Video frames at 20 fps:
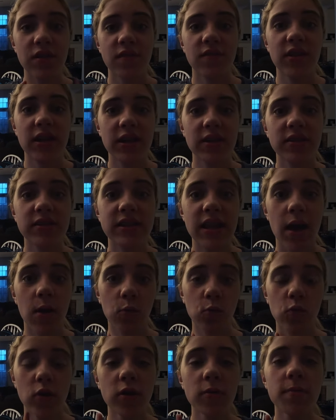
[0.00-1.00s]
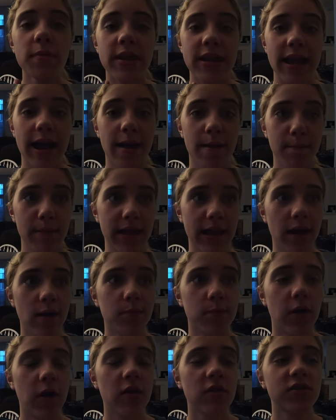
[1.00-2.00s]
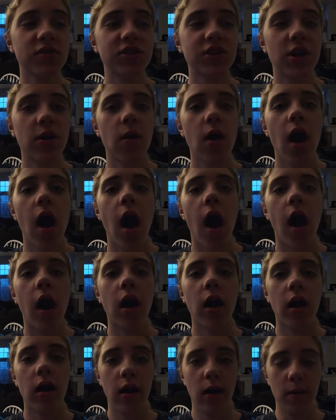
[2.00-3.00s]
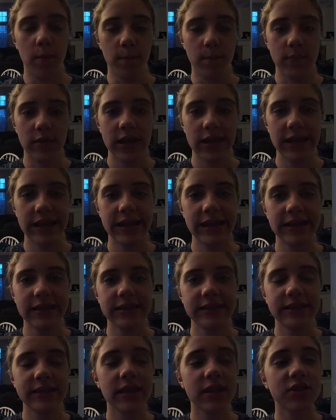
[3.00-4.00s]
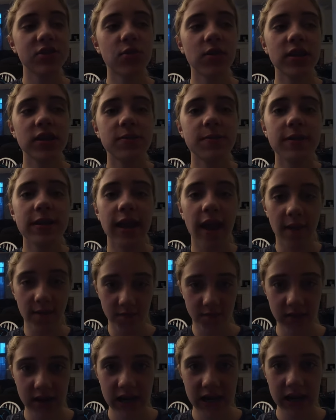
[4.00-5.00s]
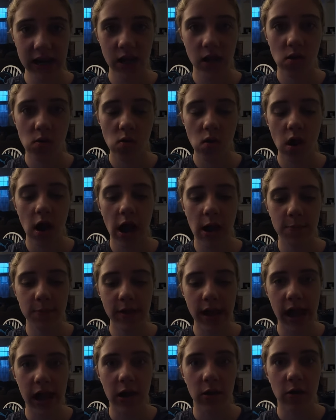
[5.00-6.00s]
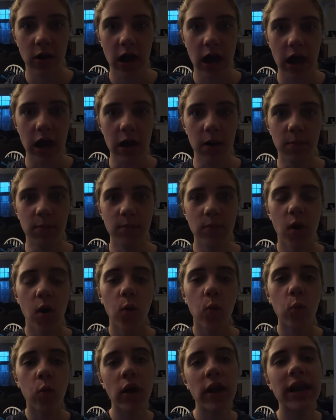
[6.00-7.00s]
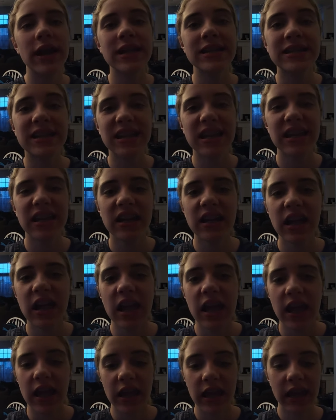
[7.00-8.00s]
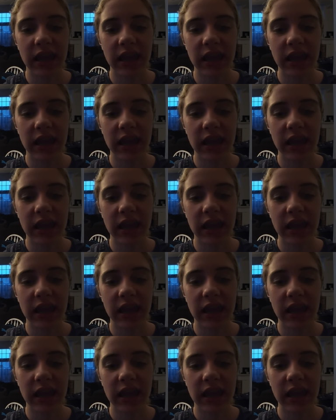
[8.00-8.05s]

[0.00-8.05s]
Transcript: So the videos that will be coming up also um, is there's going to be a video about um, what I did